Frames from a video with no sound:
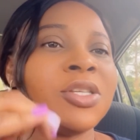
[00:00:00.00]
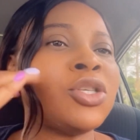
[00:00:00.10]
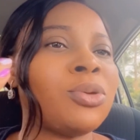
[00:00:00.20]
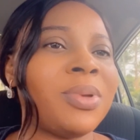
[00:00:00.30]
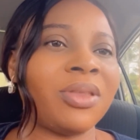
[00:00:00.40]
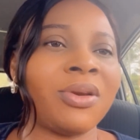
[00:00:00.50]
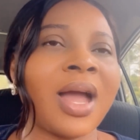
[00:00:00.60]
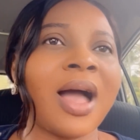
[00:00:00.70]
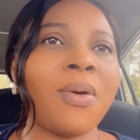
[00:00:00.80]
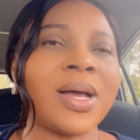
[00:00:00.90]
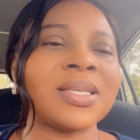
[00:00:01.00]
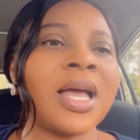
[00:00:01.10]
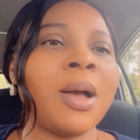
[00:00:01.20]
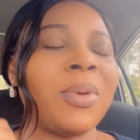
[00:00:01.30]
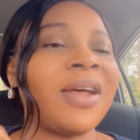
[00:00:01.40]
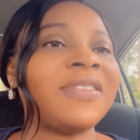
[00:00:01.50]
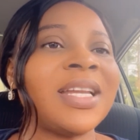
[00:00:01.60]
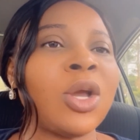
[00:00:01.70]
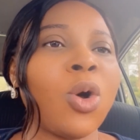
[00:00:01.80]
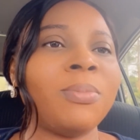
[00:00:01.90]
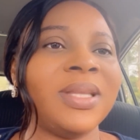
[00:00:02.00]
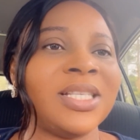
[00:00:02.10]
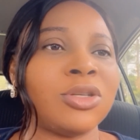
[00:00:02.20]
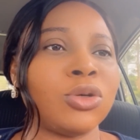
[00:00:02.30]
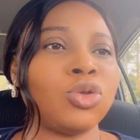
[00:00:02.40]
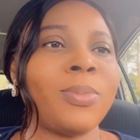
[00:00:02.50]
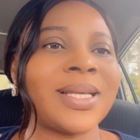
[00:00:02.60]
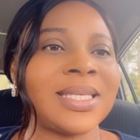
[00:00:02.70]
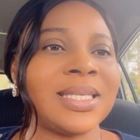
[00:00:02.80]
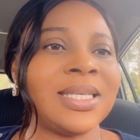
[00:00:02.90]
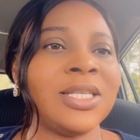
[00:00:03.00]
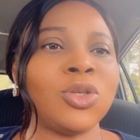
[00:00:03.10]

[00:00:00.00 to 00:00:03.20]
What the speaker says: It used to be 3 hours, but after the update on October 16,